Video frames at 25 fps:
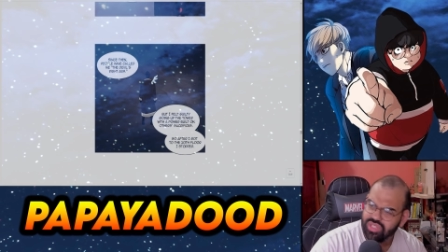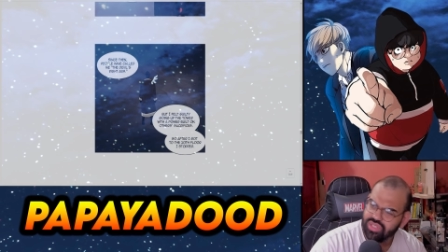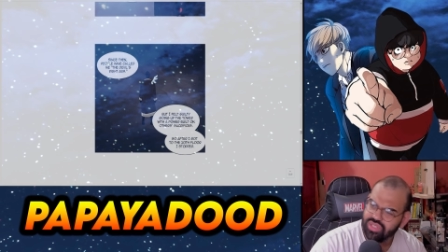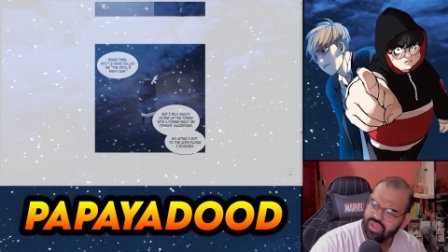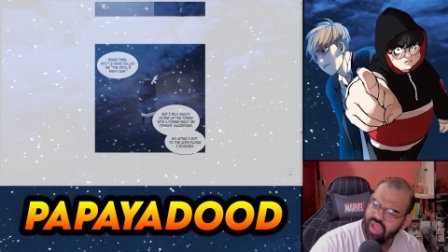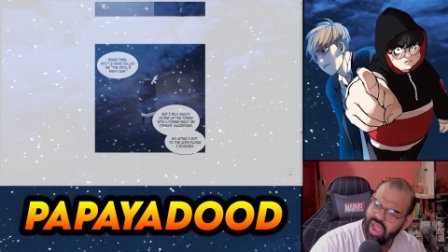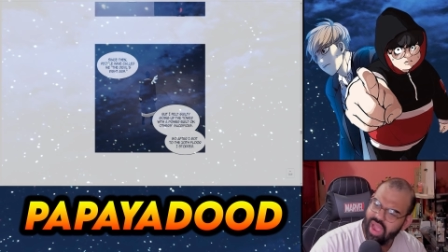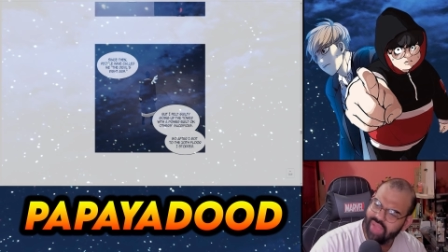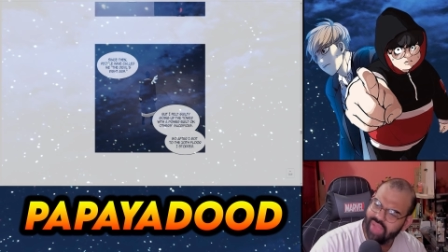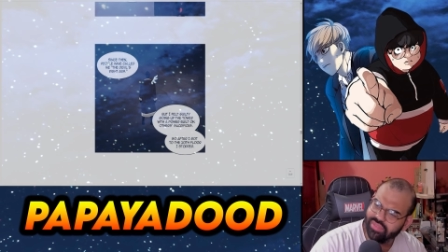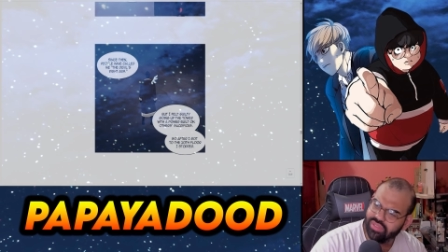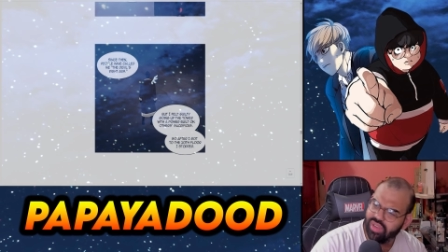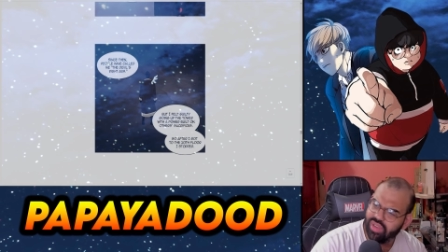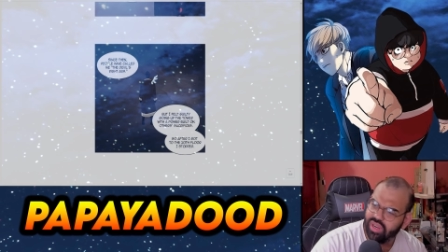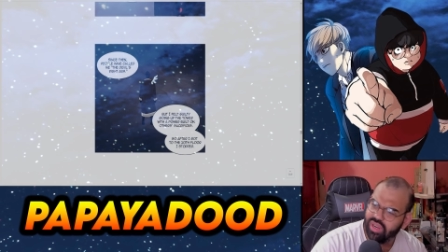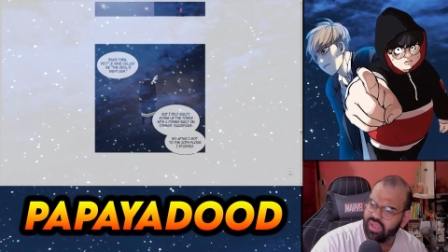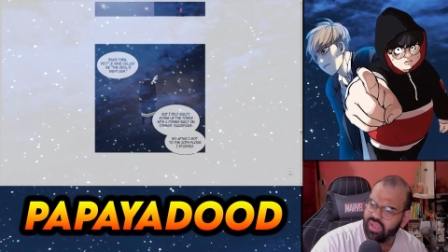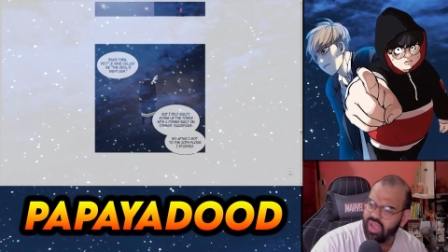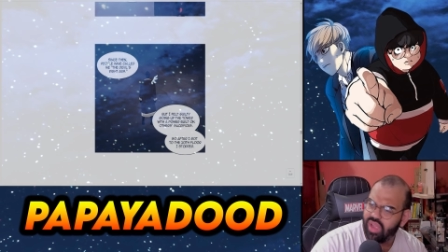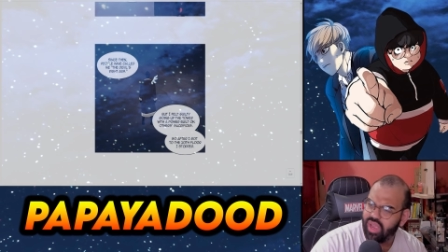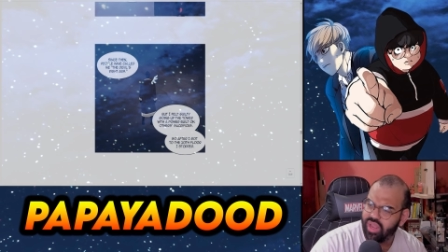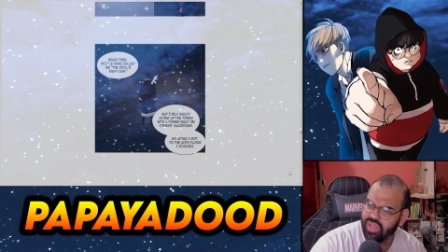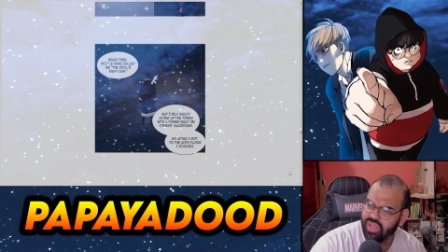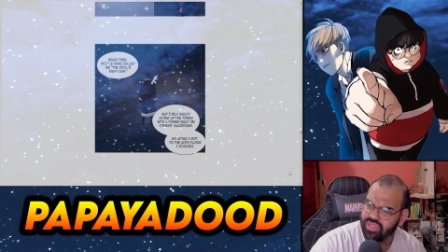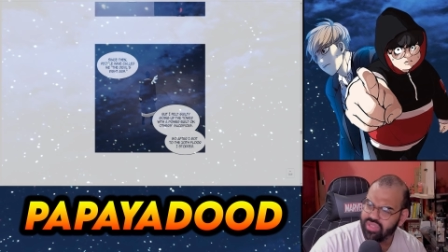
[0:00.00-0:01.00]
So after
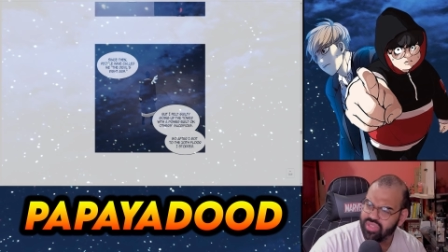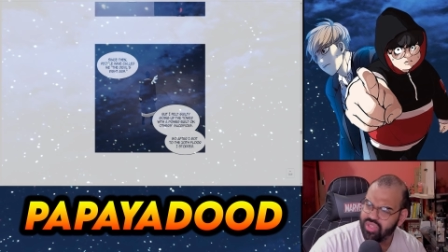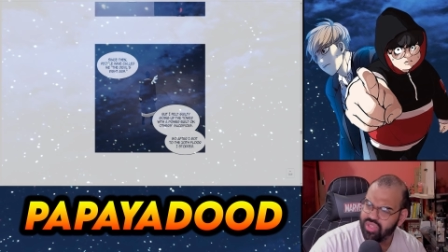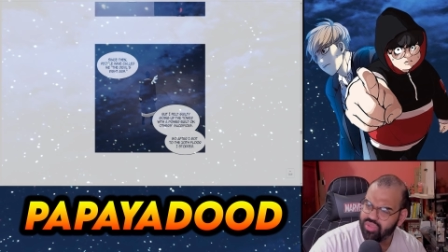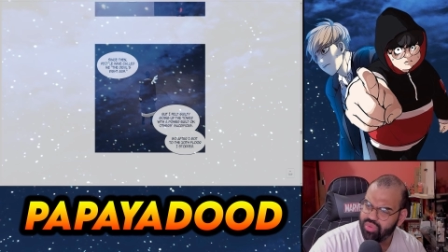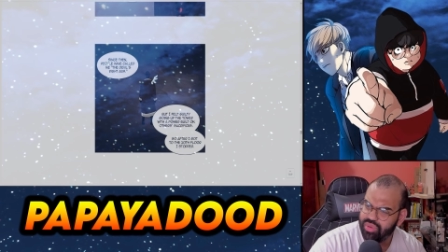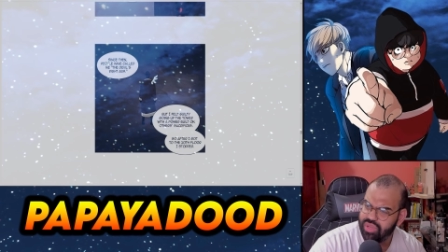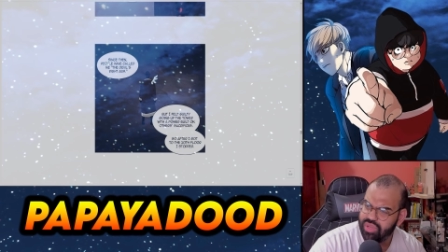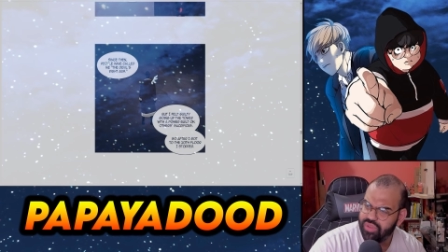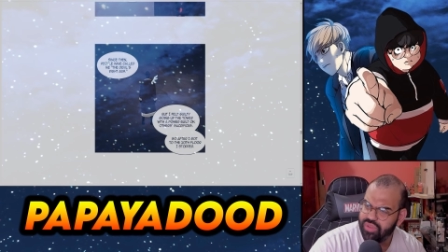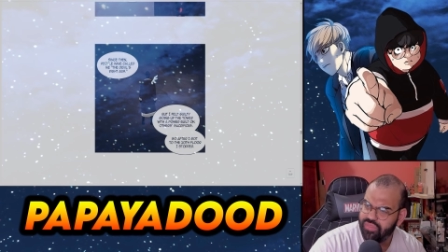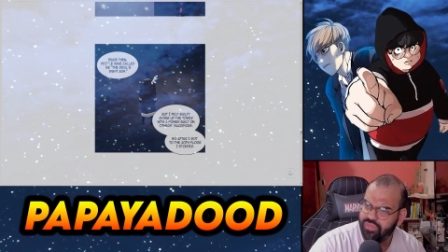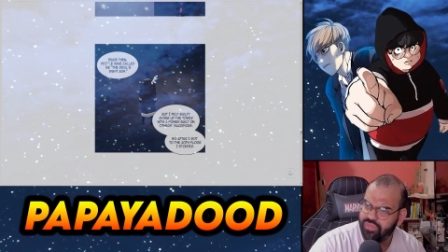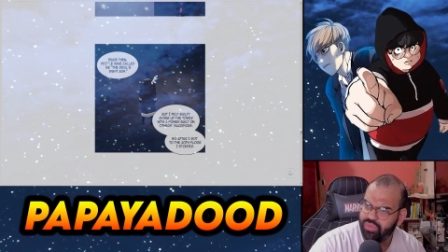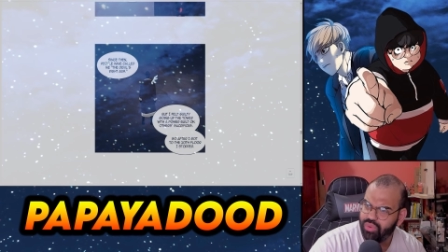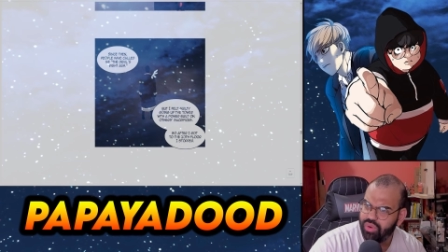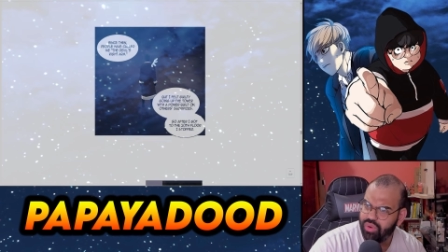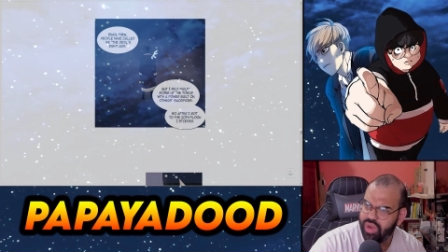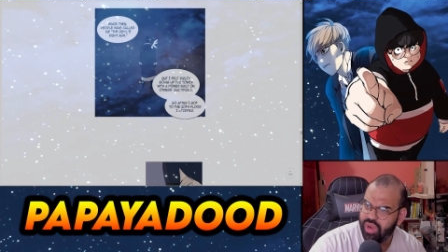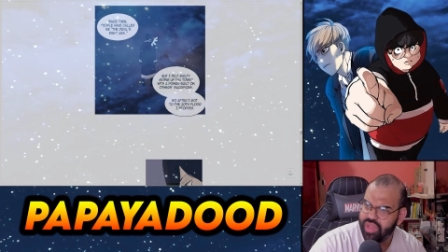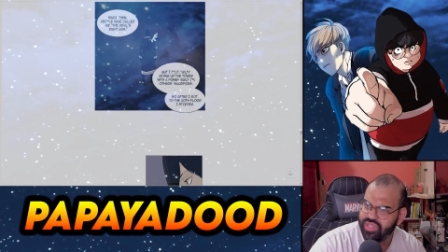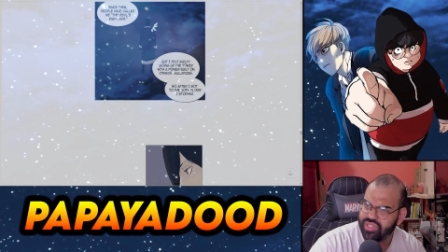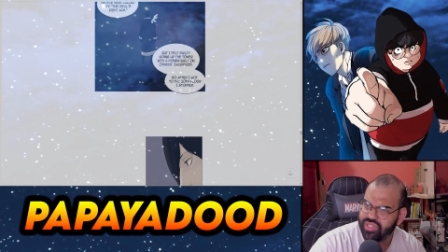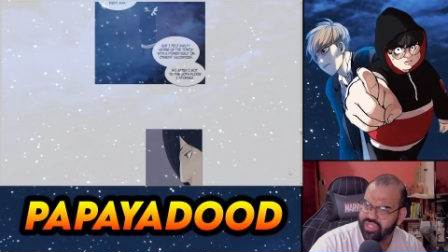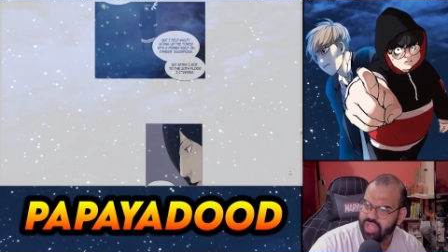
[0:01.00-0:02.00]
I got to the twentieth floor,
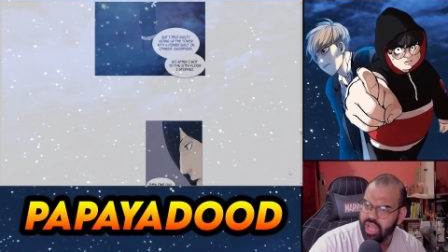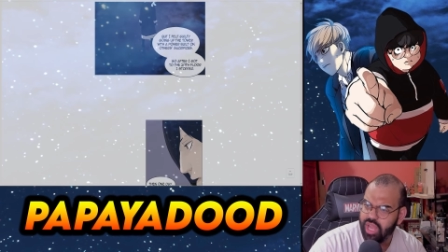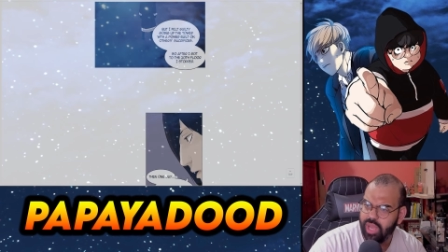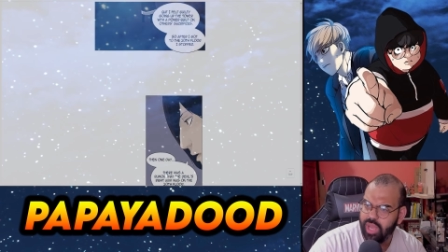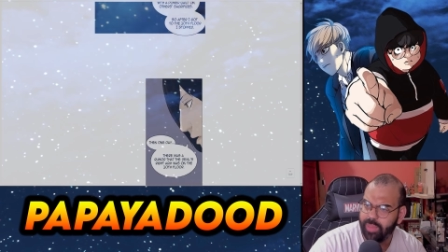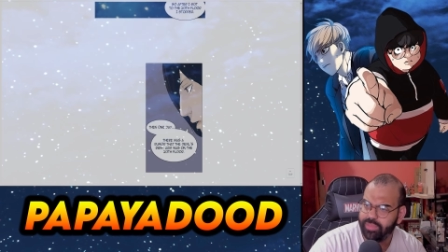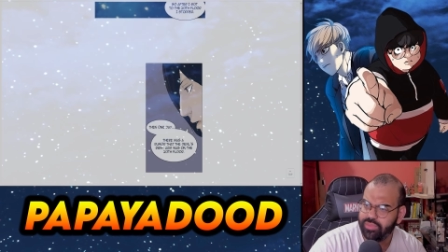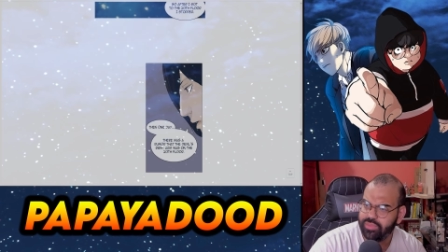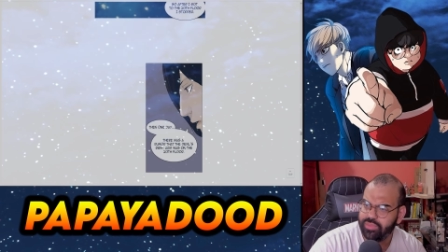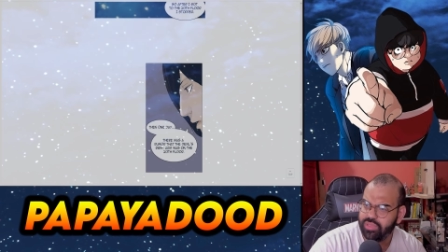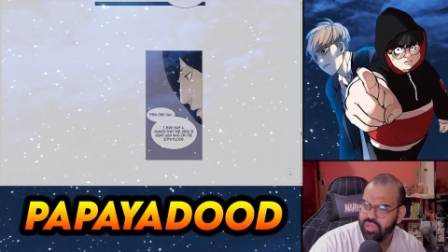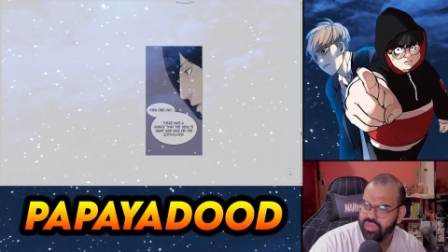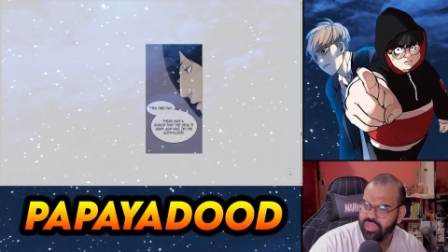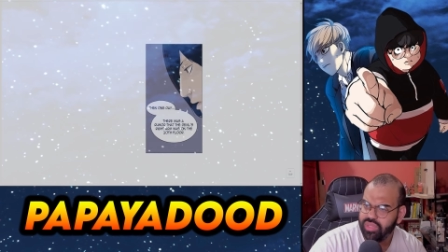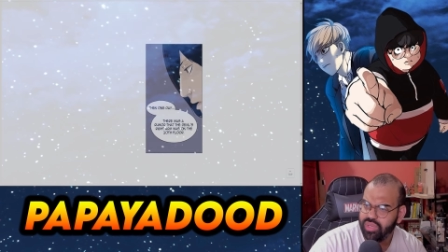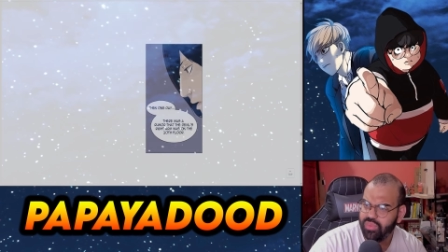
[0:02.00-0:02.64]
I stopped.